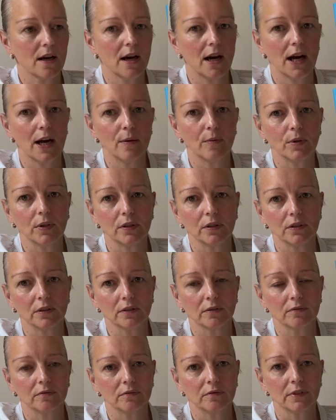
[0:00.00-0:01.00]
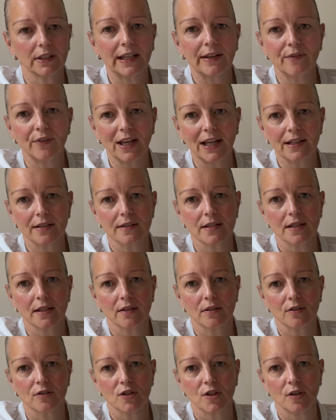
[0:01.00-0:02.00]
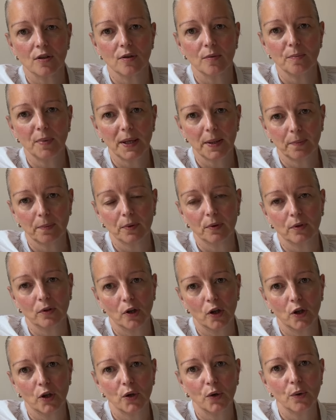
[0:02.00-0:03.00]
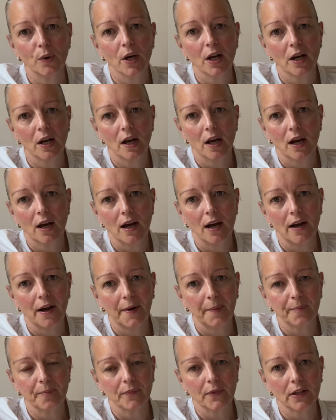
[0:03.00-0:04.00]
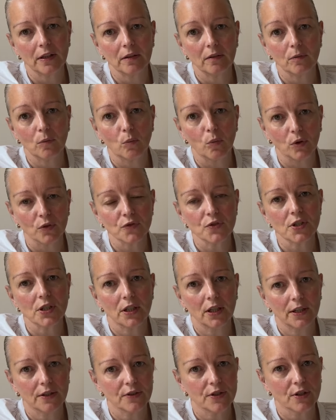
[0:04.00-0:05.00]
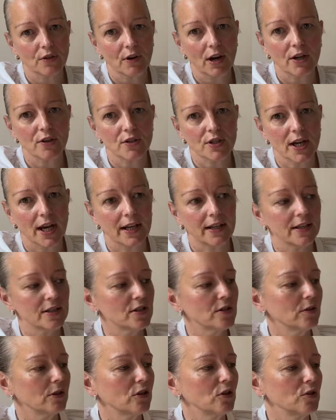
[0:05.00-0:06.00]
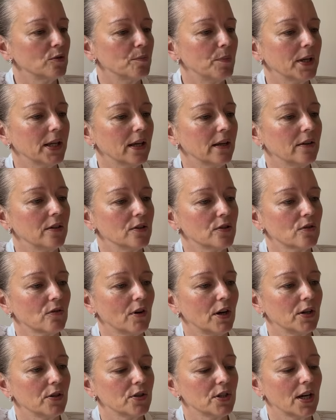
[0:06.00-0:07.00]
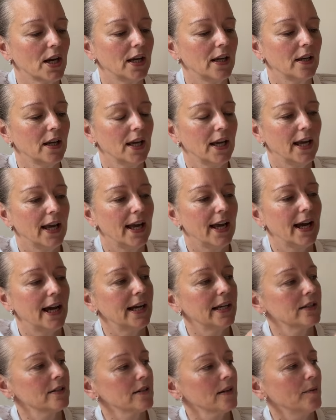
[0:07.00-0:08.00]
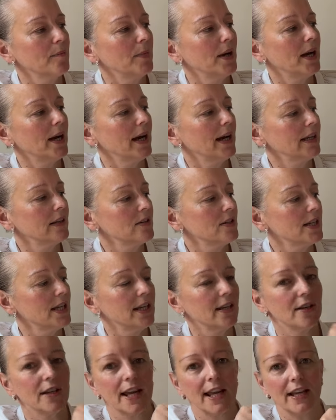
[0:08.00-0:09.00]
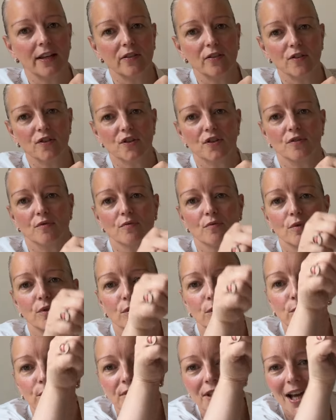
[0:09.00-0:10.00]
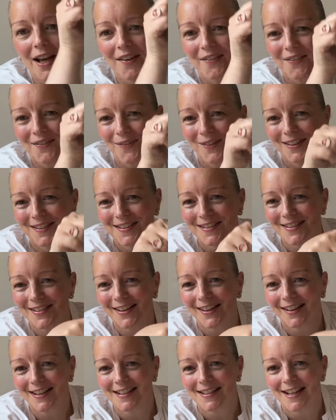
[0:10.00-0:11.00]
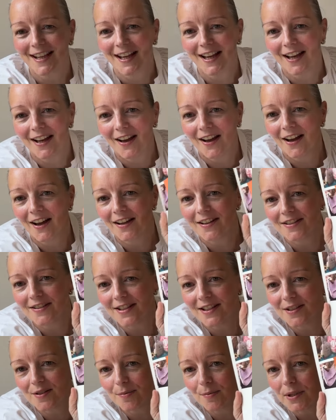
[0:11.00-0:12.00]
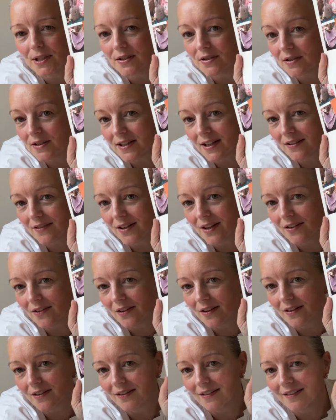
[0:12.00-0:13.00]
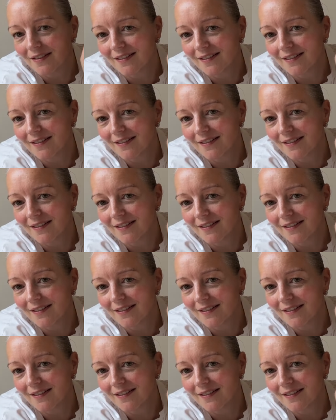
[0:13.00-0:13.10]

I will give it to people who want to learn to crochet, and it's a good beginner's crochet. It has a handy inch rule down one side, centimetres down the other.